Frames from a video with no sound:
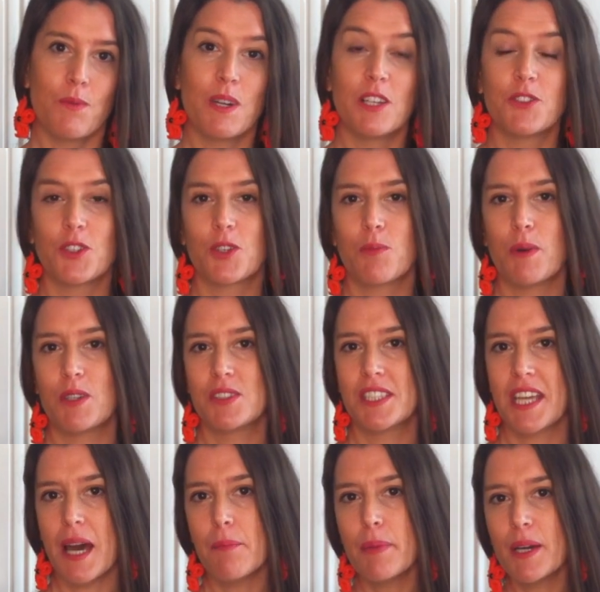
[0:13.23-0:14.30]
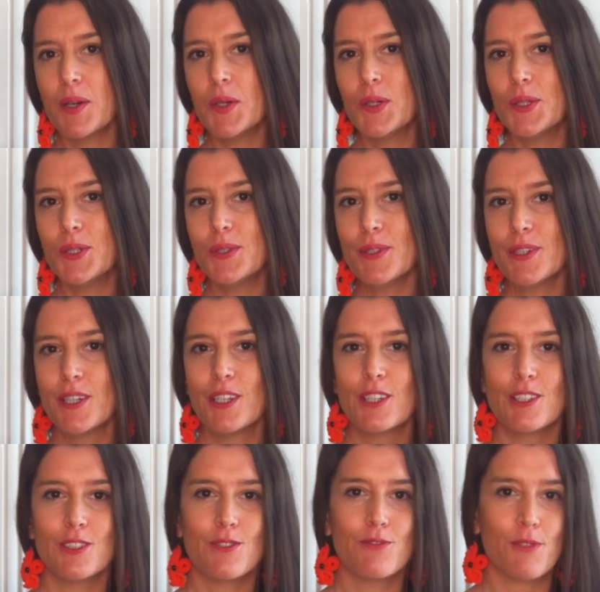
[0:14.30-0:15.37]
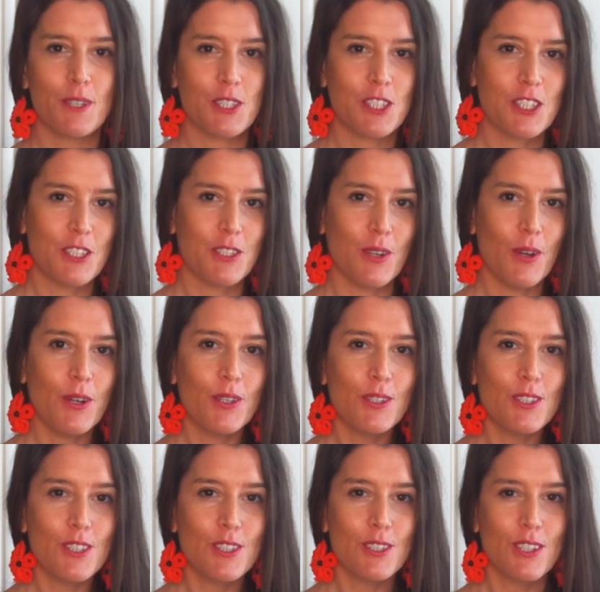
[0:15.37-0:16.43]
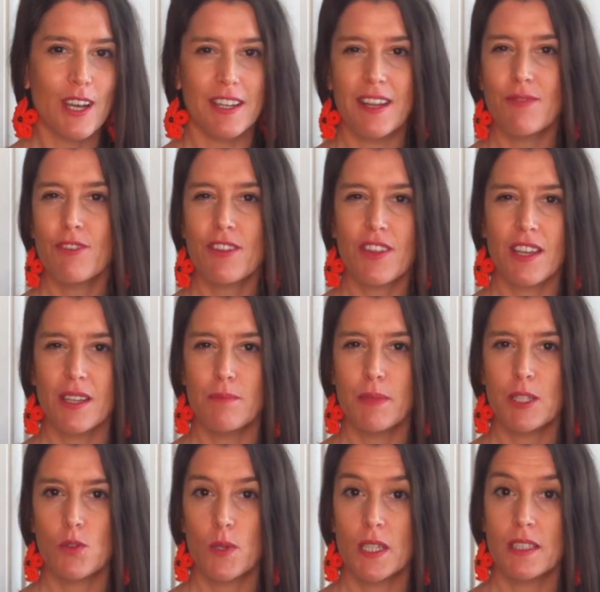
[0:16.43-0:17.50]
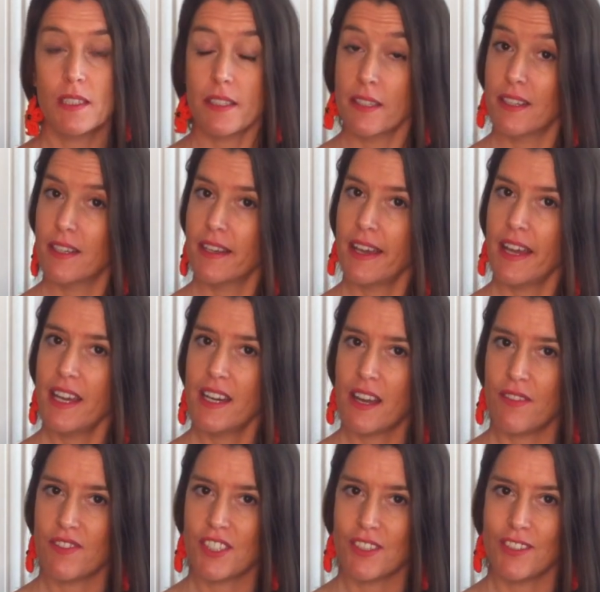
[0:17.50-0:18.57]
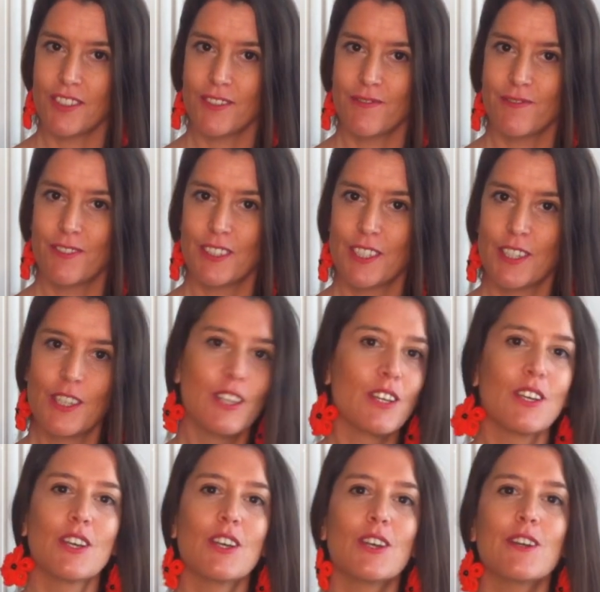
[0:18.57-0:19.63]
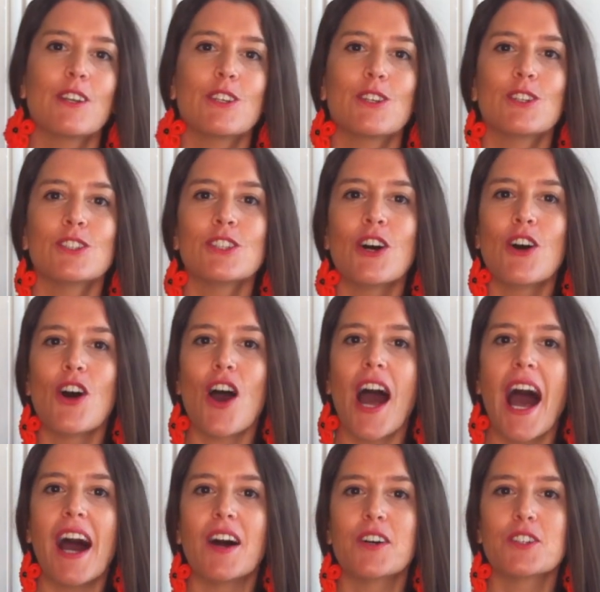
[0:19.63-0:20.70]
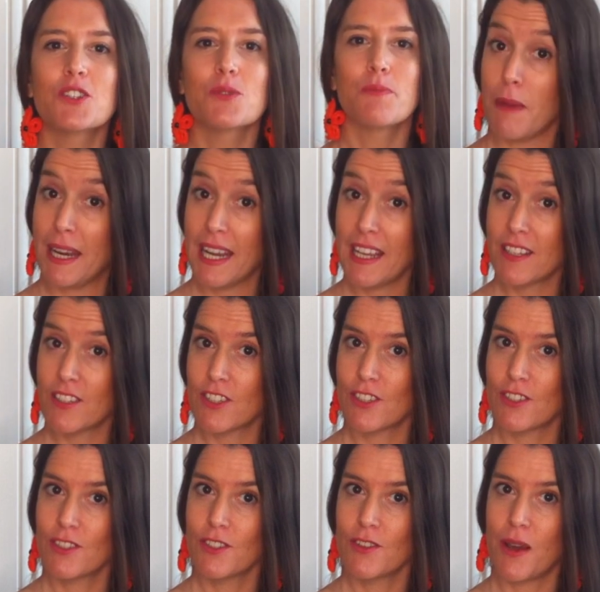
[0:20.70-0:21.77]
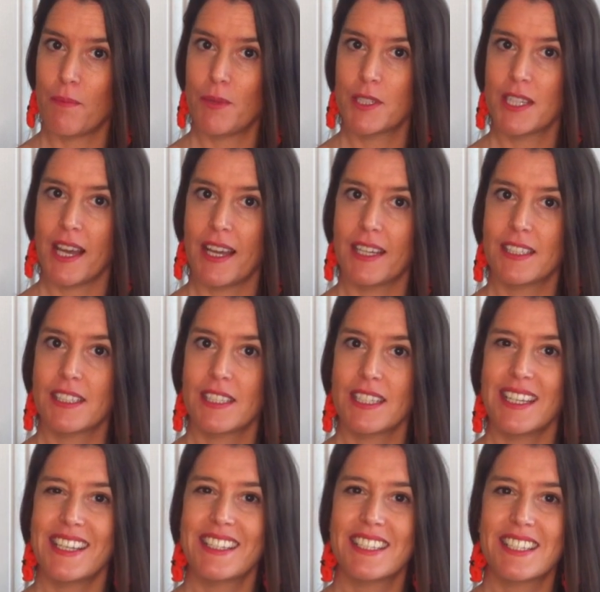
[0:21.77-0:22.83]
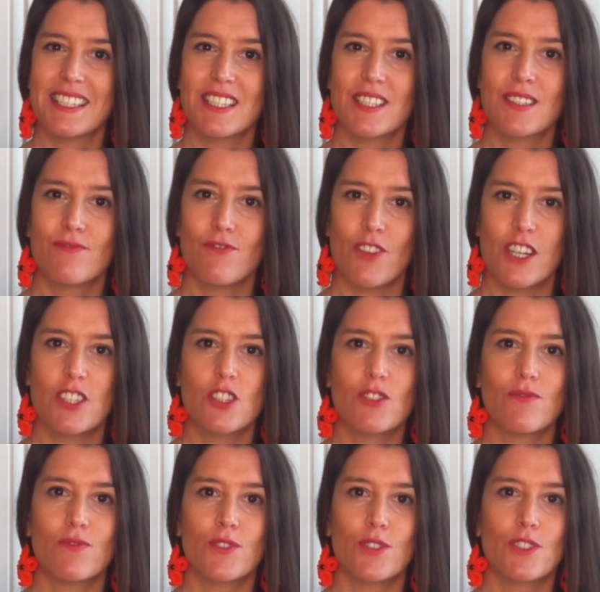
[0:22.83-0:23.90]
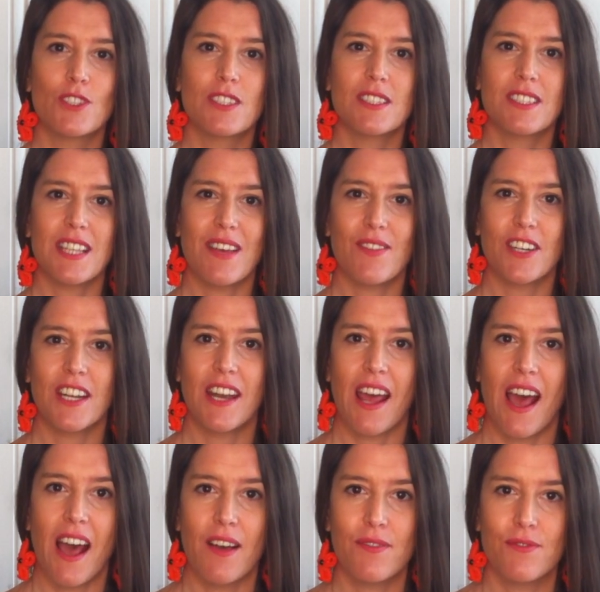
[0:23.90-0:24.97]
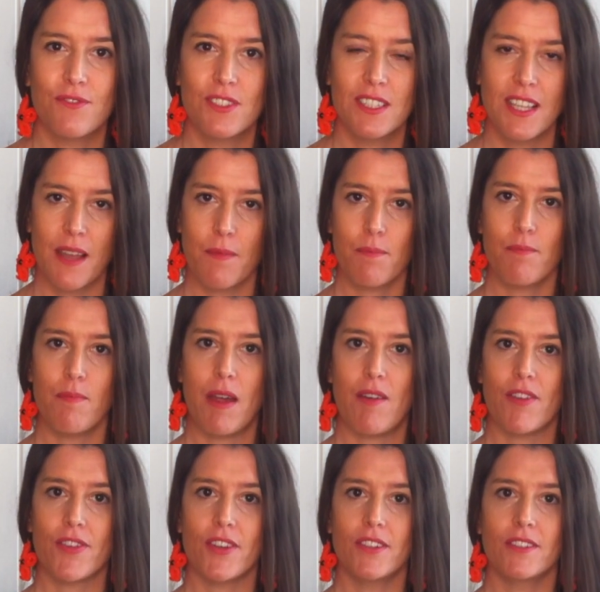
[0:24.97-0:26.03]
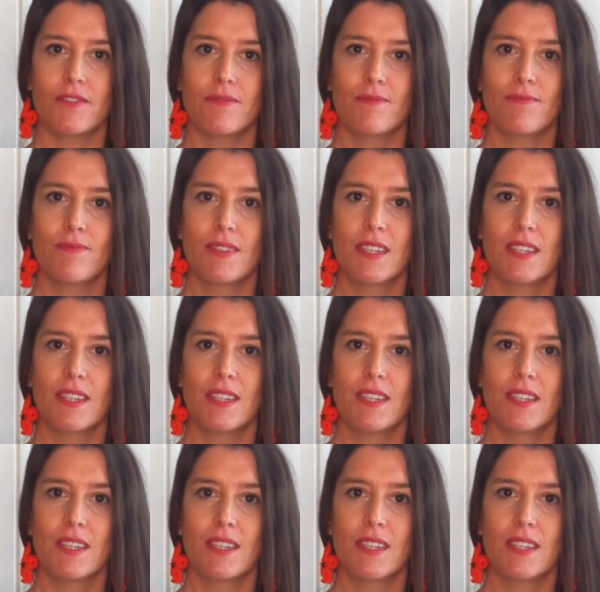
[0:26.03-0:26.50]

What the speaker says: We'll talk about the apéro, the French dessert, and everything in between and after. You'll know how to manage your appetite in this French food 7.5 step marathon.